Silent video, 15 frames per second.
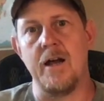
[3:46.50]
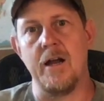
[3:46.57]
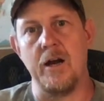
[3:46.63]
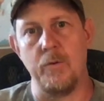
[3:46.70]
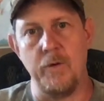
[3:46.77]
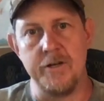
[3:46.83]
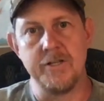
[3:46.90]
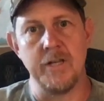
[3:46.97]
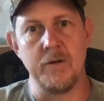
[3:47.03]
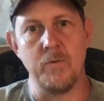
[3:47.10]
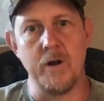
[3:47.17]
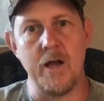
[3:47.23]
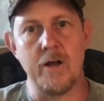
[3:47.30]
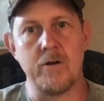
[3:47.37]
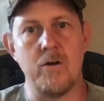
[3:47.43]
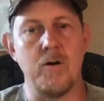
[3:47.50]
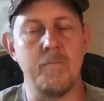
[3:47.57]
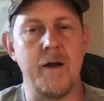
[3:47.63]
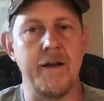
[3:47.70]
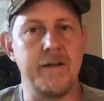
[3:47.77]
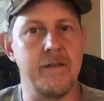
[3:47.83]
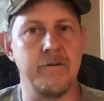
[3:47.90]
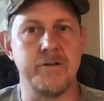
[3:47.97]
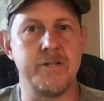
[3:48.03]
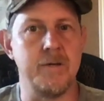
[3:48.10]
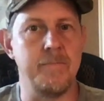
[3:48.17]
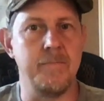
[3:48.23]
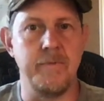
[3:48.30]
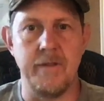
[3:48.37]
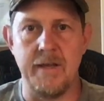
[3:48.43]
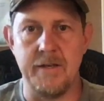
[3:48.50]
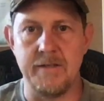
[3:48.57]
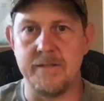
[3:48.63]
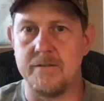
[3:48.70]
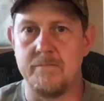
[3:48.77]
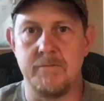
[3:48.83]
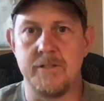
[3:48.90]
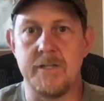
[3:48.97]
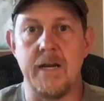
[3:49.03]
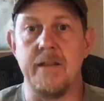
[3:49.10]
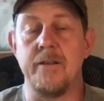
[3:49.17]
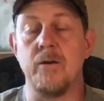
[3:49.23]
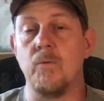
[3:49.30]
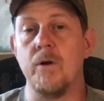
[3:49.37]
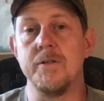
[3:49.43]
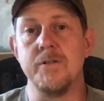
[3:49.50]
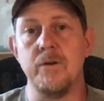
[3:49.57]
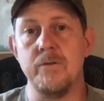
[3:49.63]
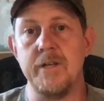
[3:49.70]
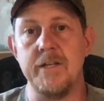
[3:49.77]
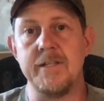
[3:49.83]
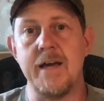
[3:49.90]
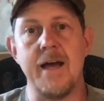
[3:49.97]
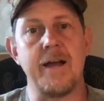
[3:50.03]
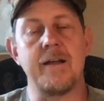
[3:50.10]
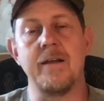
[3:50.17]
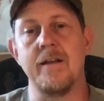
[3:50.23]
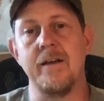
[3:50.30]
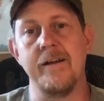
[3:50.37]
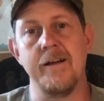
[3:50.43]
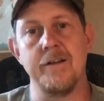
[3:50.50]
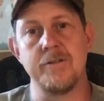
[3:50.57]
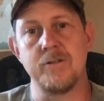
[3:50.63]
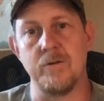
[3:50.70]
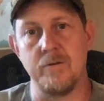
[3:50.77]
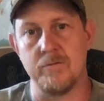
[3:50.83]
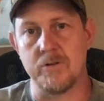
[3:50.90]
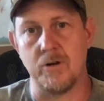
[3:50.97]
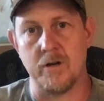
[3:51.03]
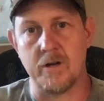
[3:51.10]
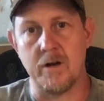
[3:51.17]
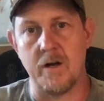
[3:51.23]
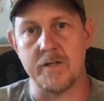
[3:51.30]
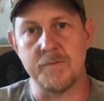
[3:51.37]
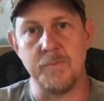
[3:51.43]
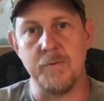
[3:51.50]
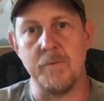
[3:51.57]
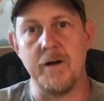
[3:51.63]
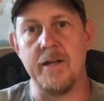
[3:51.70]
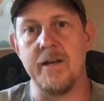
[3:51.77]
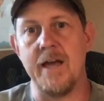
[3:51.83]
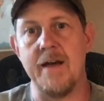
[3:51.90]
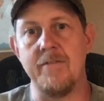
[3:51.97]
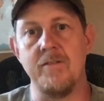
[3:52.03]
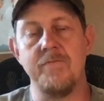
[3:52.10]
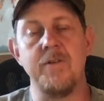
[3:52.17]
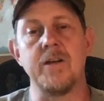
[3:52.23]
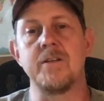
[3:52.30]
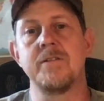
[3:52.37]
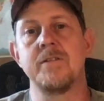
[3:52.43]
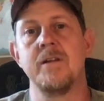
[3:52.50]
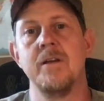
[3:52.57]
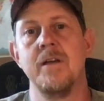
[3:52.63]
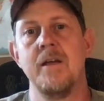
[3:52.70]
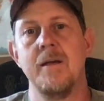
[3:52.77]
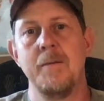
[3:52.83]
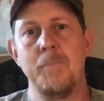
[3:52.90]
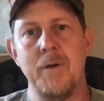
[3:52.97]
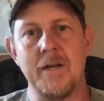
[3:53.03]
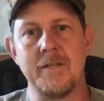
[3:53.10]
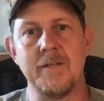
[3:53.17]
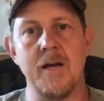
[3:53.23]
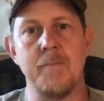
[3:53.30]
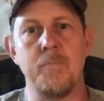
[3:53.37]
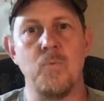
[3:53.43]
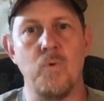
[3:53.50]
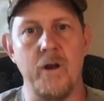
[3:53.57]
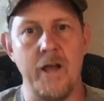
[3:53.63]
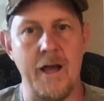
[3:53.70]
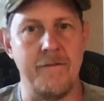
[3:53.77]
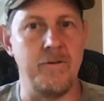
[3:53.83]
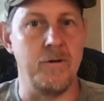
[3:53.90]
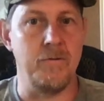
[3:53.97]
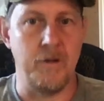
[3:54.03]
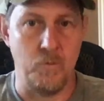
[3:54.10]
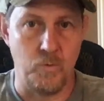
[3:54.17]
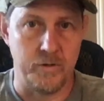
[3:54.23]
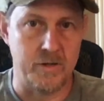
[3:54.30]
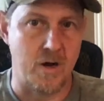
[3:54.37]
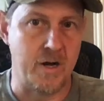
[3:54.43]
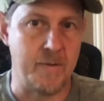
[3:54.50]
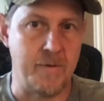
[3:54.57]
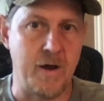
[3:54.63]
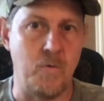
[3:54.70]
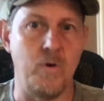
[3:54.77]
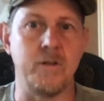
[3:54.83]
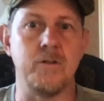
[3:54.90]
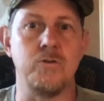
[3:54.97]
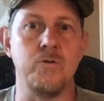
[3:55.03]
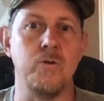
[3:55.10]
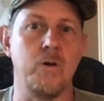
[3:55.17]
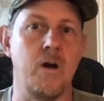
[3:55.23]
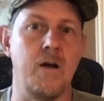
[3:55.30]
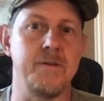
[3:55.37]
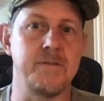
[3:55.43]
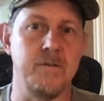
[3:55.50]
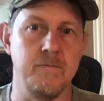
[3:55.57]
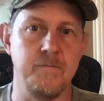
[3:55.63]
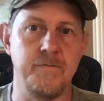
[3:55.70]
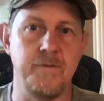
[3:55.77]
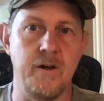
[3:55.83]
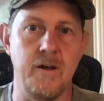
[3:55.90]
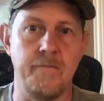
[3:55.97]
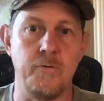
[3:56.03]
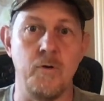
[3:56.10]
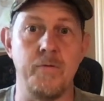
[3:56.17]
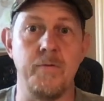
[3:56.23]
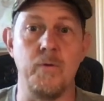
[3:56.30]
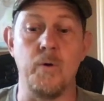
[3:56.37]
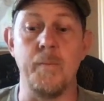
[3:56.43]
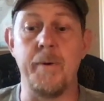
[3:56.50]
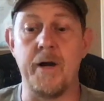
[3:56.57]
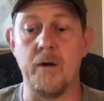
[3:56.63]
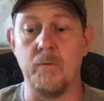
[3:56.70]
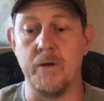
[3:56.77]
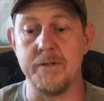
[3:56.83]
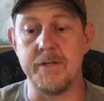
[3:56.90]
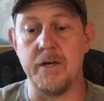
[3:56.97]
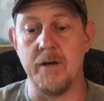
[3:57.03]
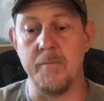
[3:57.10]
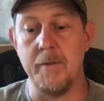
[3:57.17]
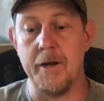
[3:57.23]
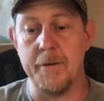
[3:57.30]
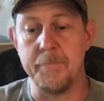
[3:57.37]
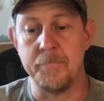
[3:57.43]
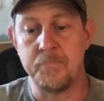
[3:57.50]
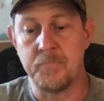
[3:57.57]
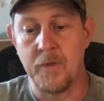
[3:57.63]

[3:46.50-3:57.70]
Originally, when I called my dealership, they stated there was no DTAC, so it was going to cost me money to have it fixed, picked up, what have you. And we'll talk about what the true cost of the repair was here in a minute.